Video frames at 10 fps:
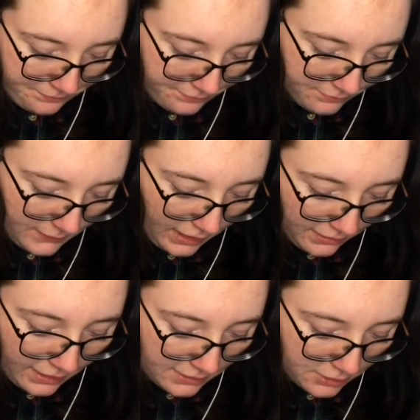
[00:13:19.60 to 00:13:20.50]
and
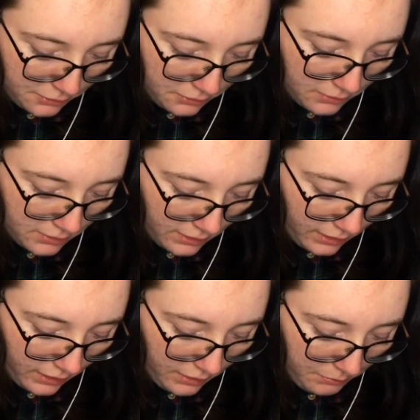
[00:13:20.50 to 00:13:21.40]
that's all.
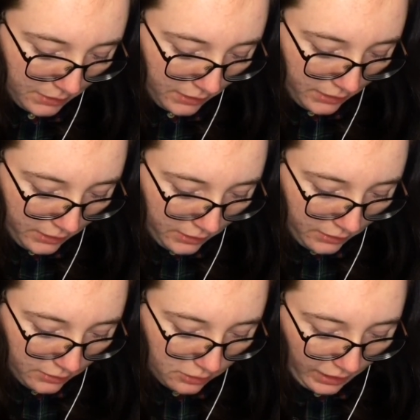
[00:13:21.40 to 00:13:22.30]

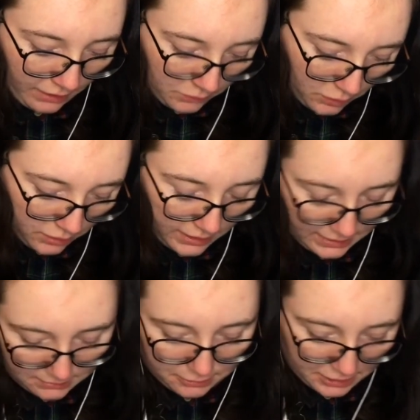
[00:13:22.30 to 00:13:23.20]
So I haven't got it.
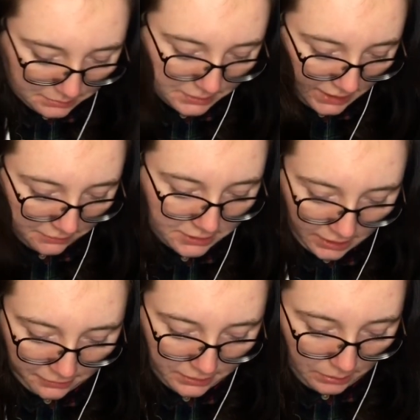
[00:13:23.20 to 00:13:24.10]
Christmas gifts are
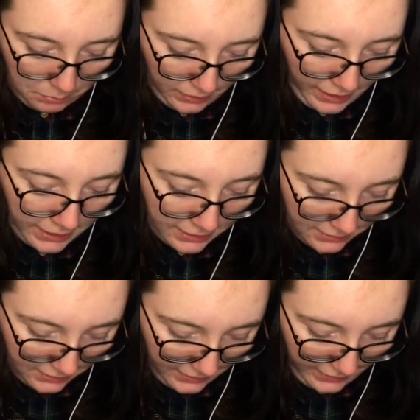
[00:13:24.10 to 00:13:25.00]
currently blank,
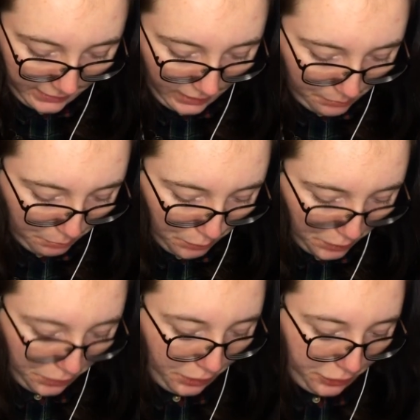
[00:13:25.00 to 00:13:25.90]
and I'm
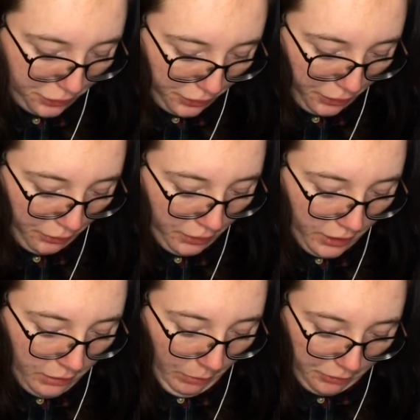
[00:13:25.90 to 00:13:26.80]
not going to show
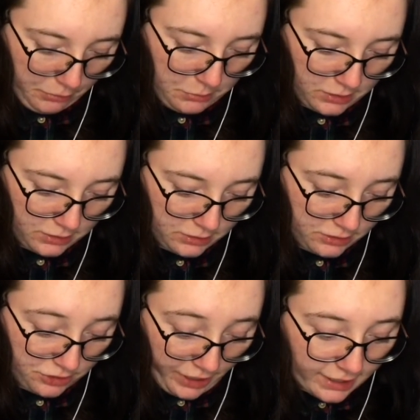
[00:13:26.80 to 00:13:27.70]
my Christmas
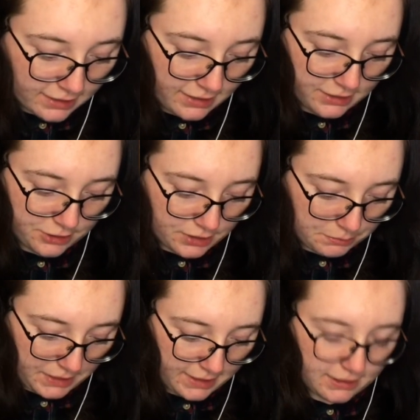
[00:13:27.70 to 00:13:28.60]
checklist just
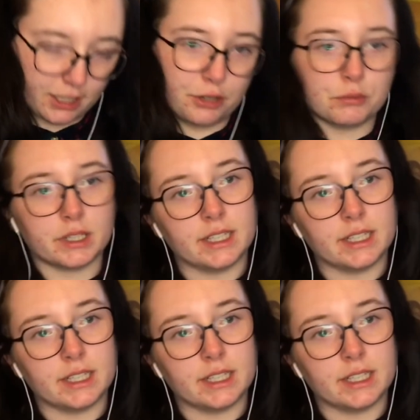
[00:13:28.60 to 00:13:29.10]
because I don't want to